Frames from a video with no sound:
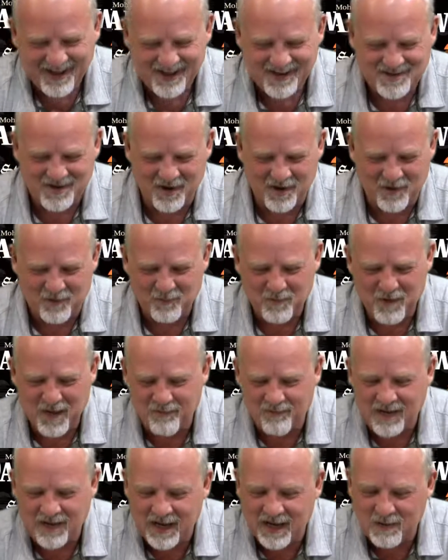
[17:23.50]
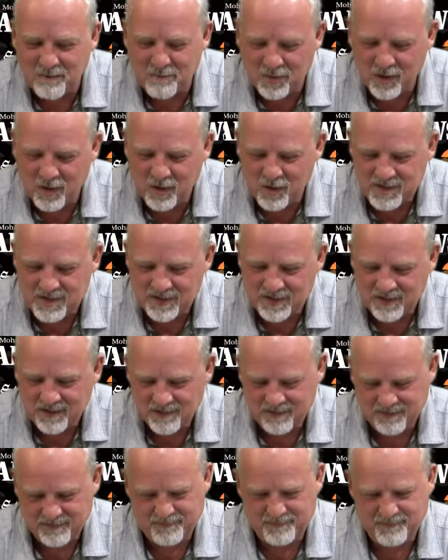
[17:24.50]
So we have Kitty
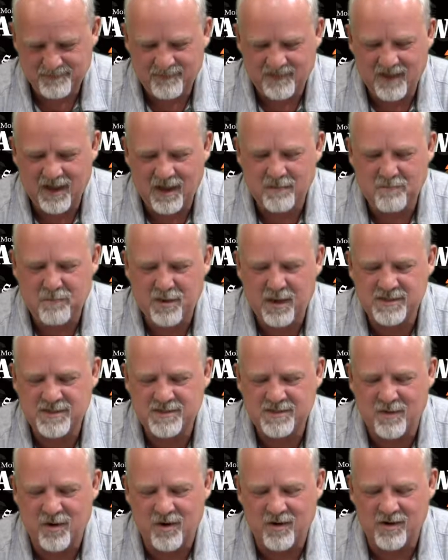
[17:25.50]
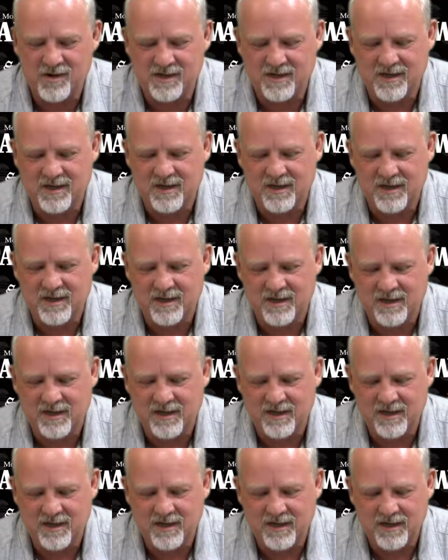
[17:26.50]
Palooza at PetSmart
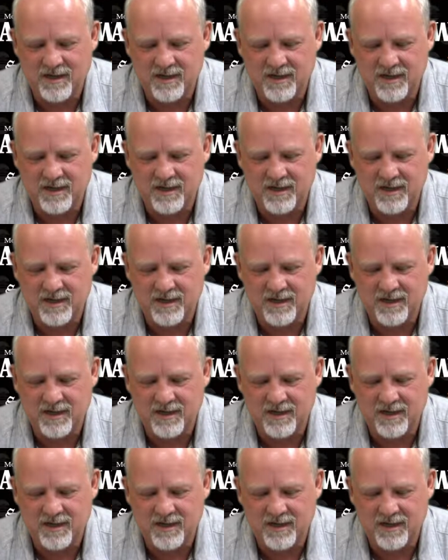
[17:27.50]
on